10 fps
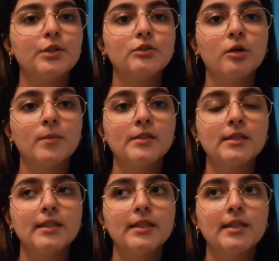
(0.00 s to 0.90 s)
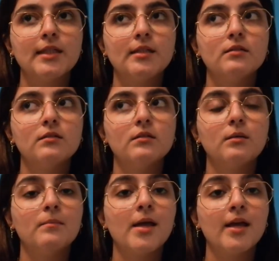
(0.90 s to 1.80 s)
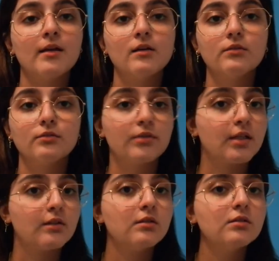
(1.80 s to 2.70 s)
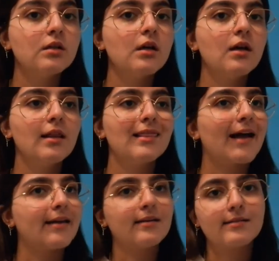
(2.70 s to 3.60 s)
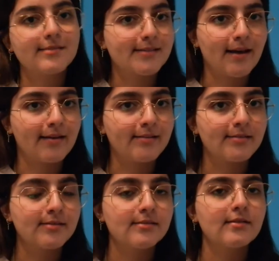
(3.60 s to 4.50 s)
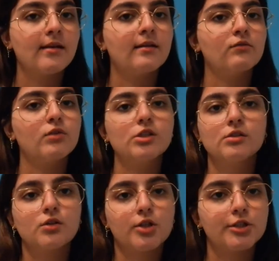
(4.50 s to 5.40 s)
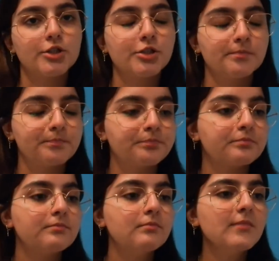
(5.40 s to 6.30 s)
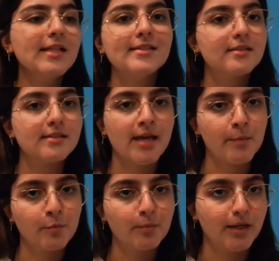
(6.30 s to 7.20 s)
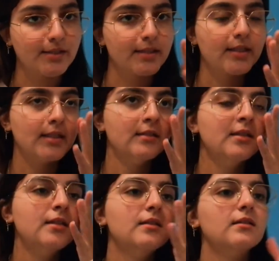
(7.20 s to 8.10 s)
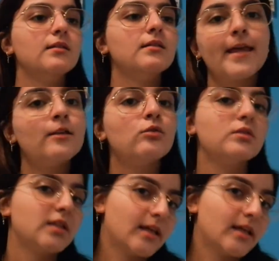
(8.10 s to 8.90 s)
predominantly male field, like science and research and STEM basically, and all